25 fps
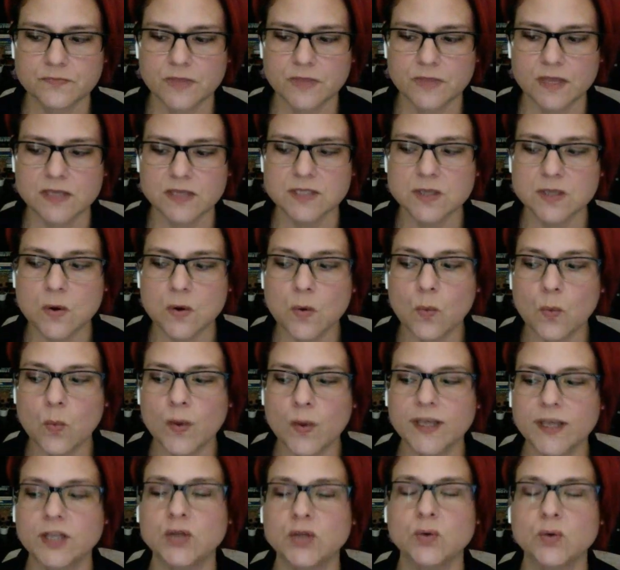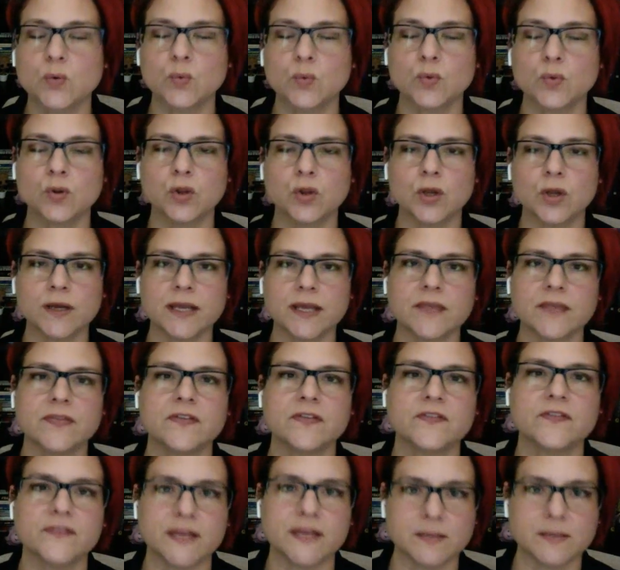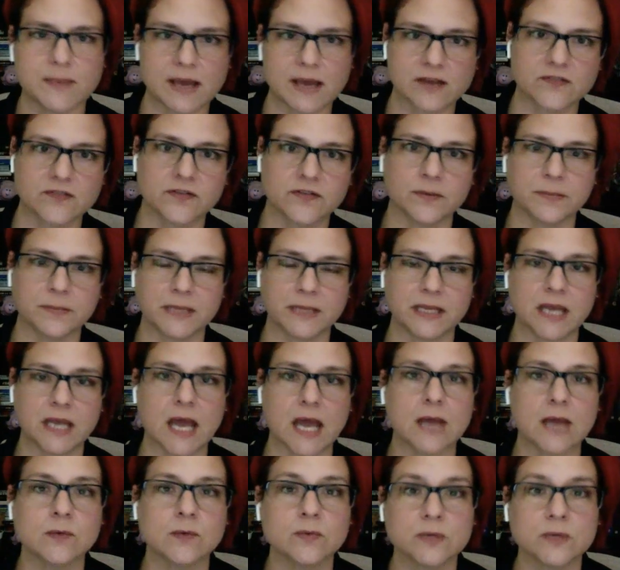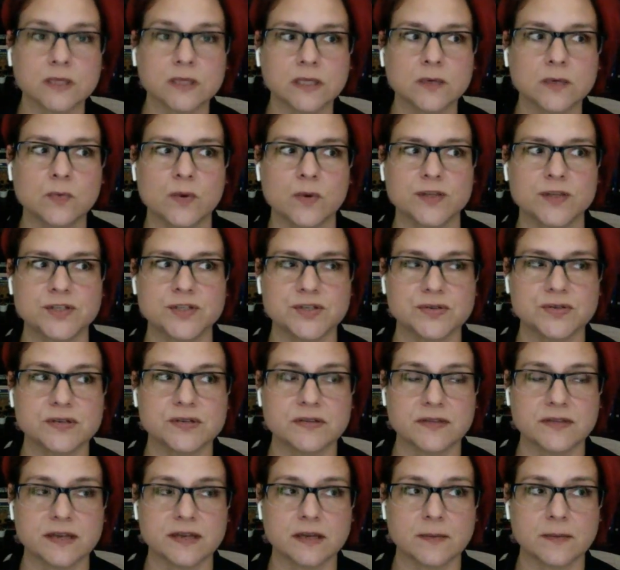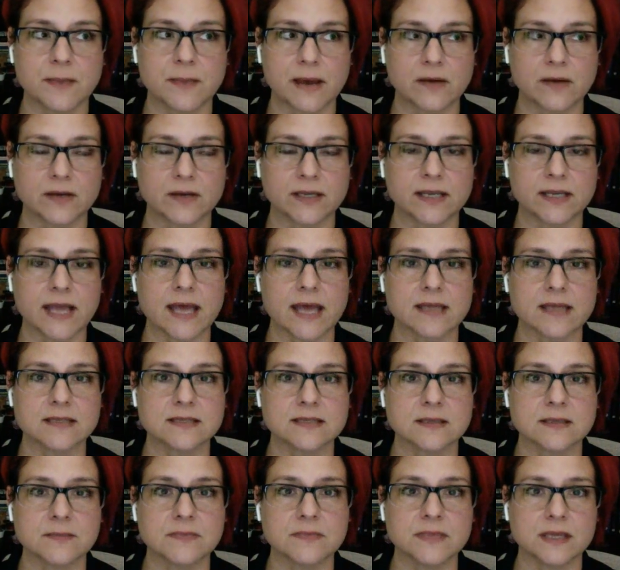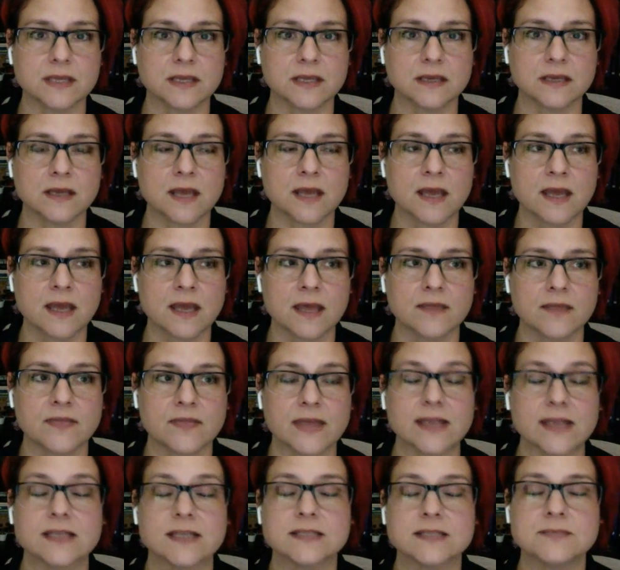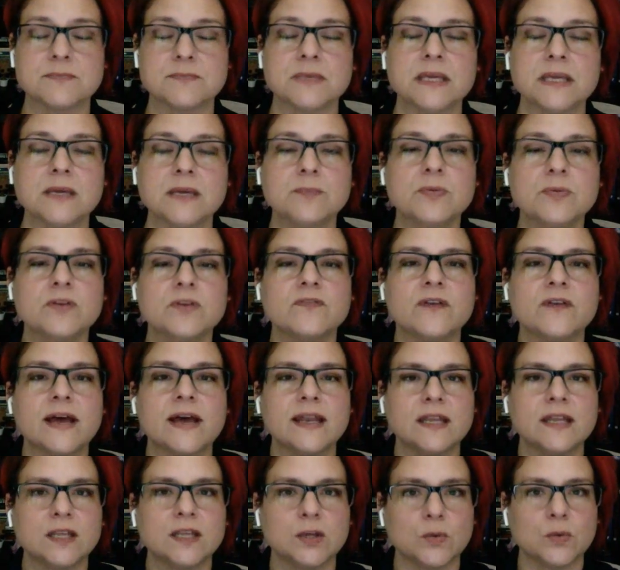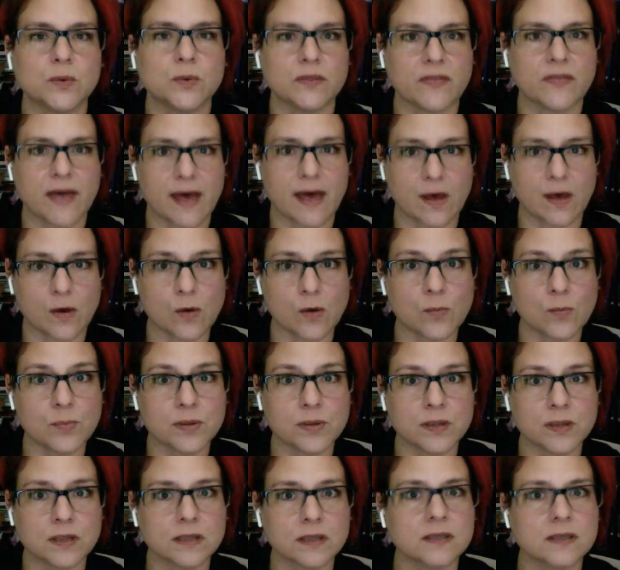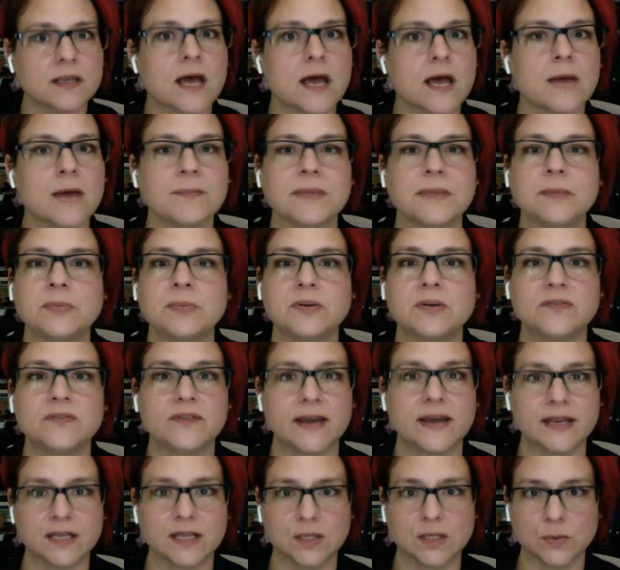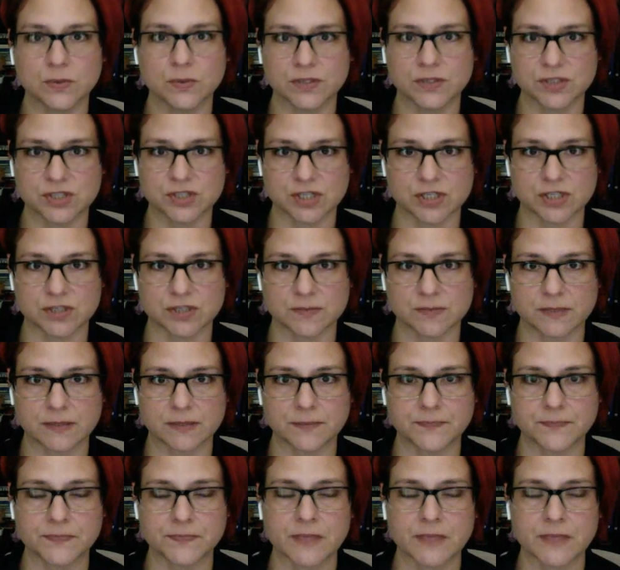So when you look at the feedback from me, I really want you to think about it as something that is me providing you with help, not me providing you with judgment.